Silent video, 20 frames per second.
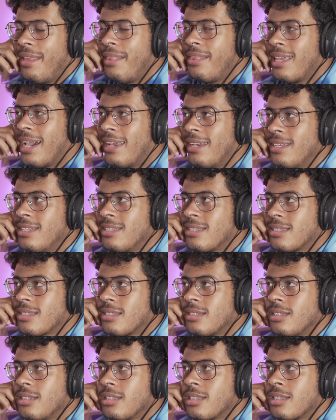that is
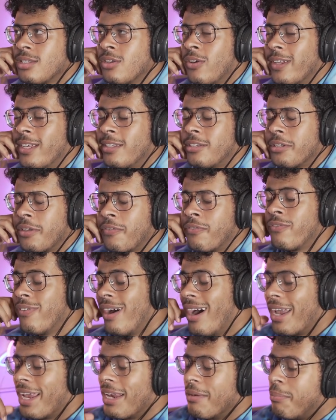not necessarily
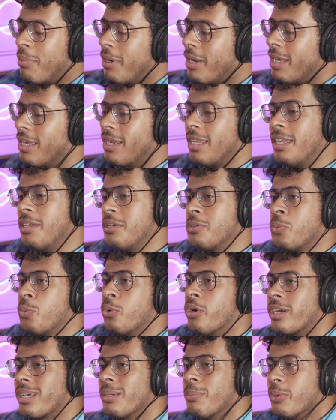fine, but it, it is
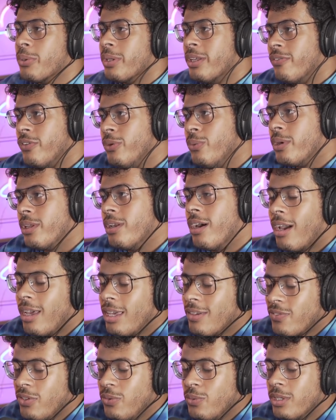workable if you can
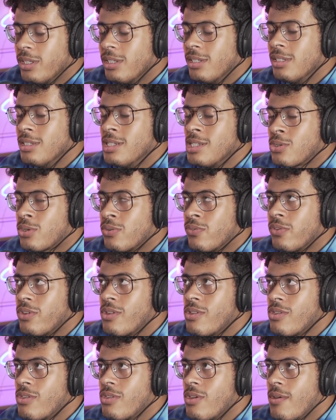if you can sort of
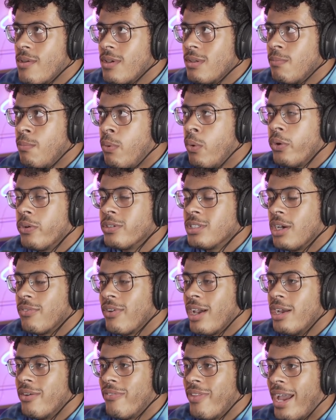pull yourself
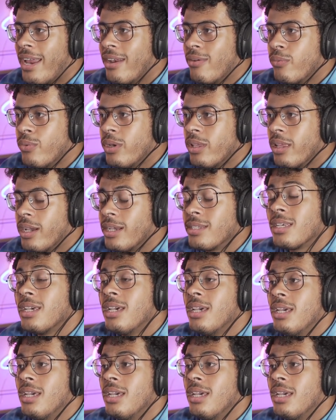out of that and realize